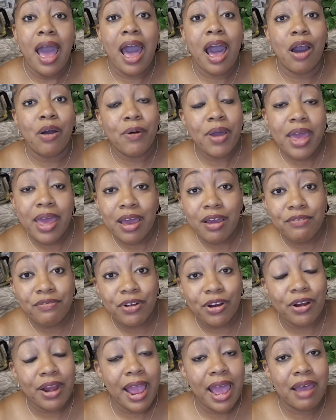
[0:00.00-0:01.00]

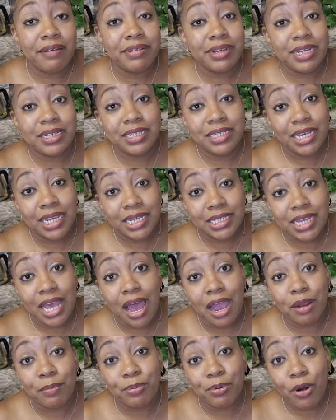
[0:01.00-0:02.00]
However, having a
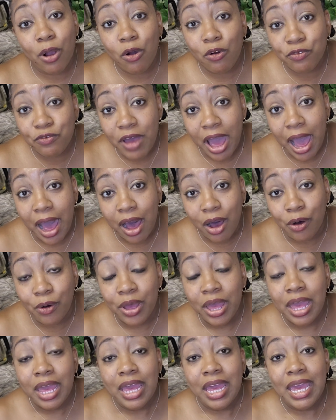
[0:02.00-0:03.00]
TikTok
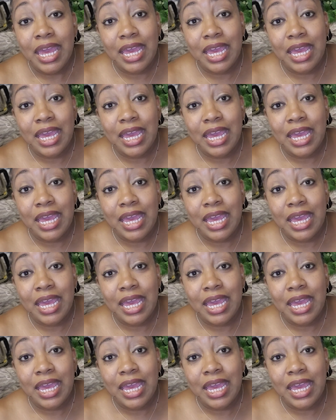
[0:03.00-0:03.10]
profile